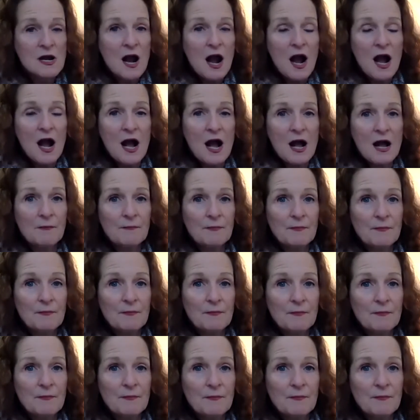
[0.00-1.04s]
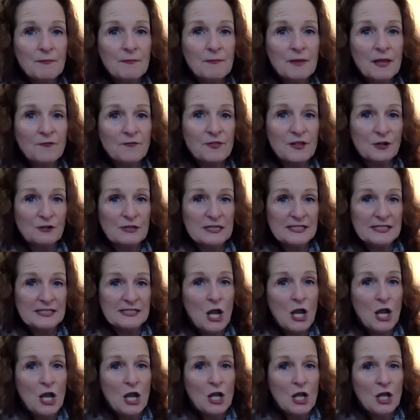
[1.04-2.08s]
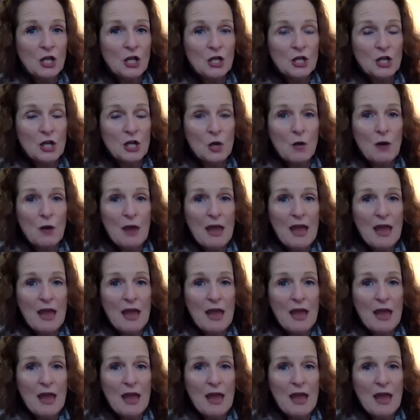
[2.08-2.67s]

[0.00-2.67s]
um, if there is thing,